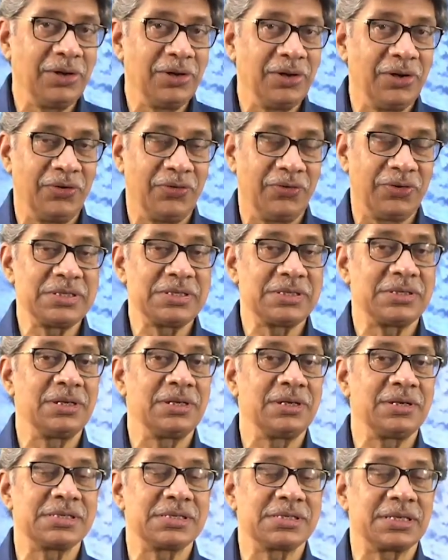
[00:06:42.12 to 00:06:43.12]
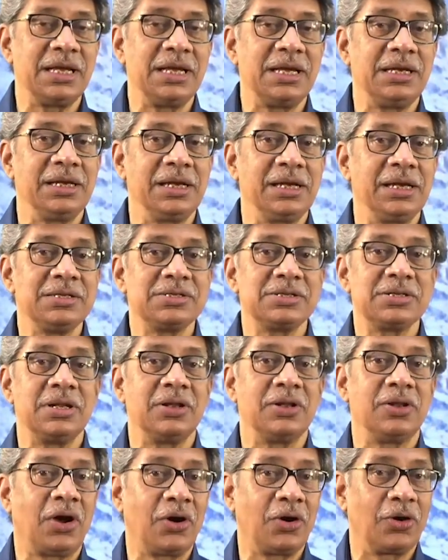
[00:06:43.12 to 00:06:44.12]
Richter scale is a
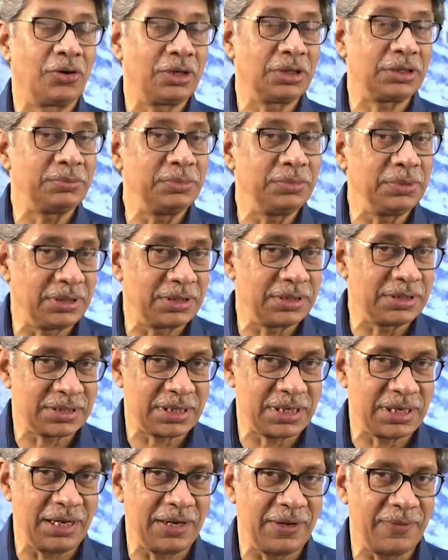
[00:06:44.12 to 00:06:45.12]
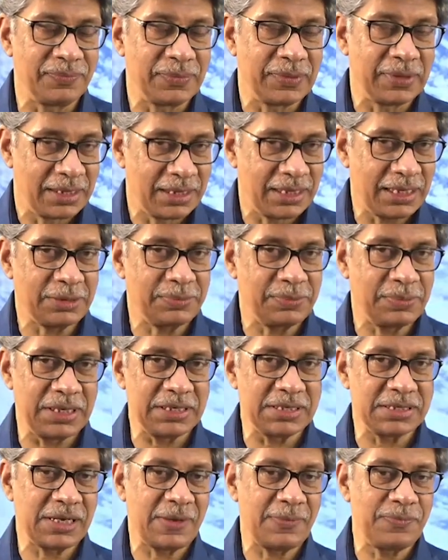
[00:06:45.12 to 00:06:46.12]
logarithmic scale. That
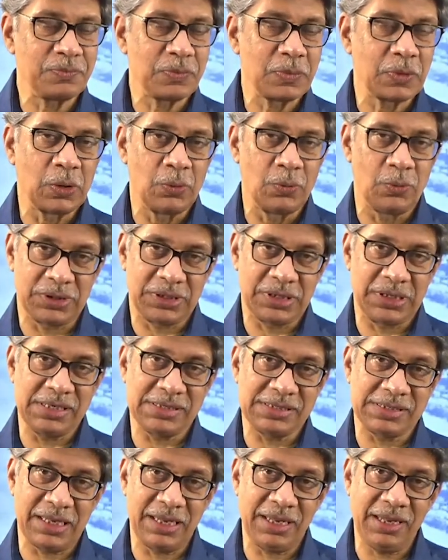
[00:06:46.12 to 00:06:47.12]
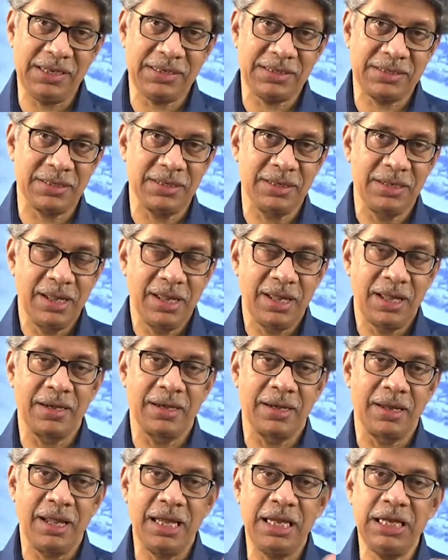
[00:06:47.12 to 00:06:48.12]
means what is 8 and
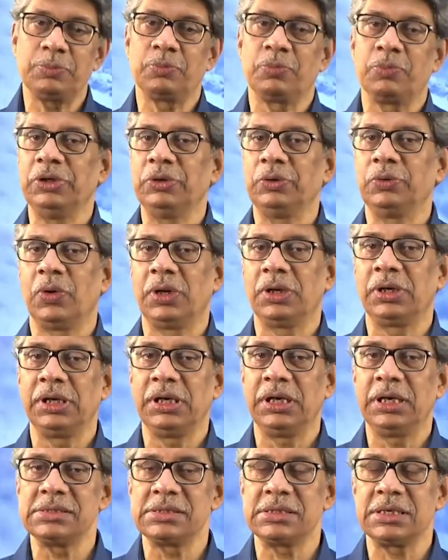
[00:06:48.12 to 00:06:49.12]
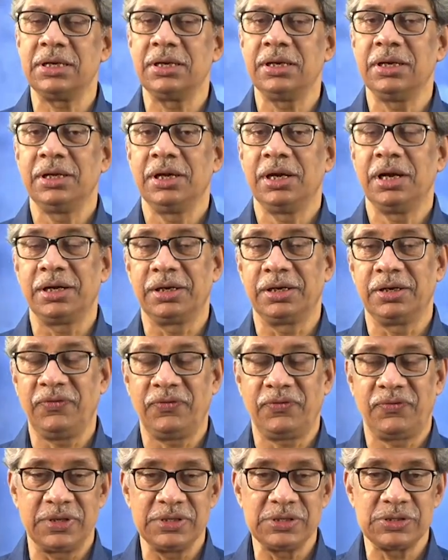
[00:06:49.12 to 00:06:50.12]
8.1 is a
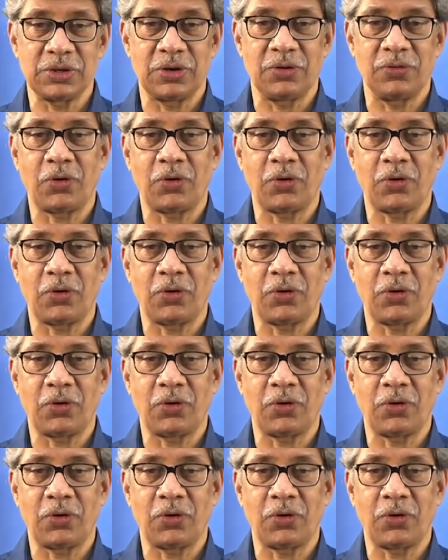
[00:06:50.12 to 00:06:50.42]
difference of